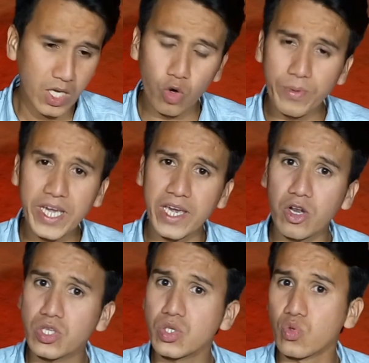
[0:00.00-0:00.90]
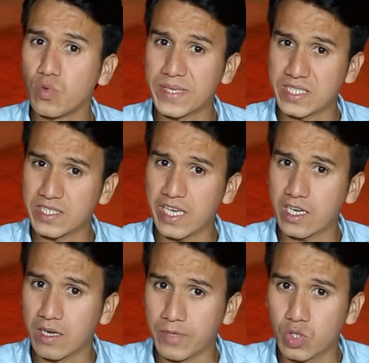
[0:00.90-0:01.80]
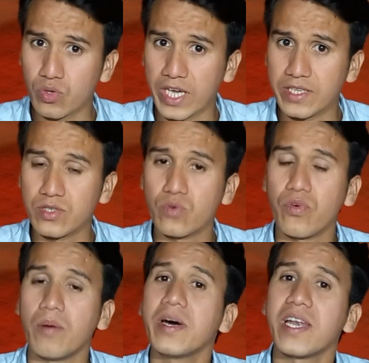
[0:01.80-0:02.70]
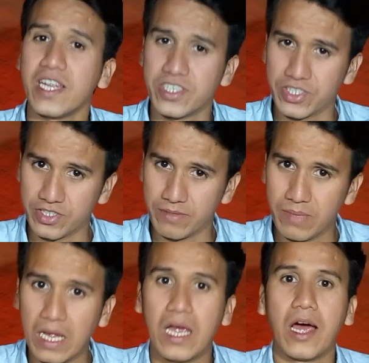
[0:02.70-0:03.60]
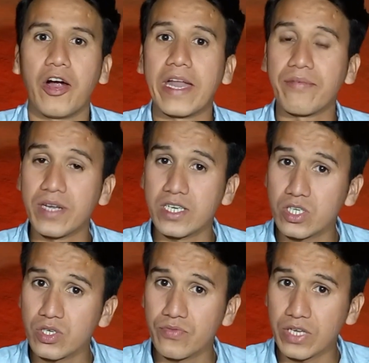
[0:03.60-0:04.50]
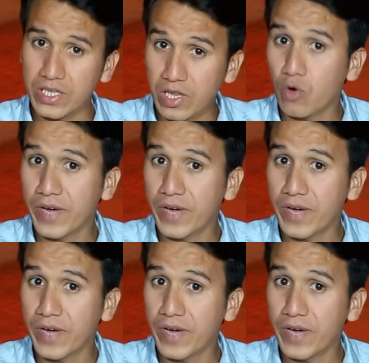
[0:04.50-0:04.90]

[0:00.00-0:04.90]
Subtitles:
Over here also two persons are coming together to form a relationship, or definitely in over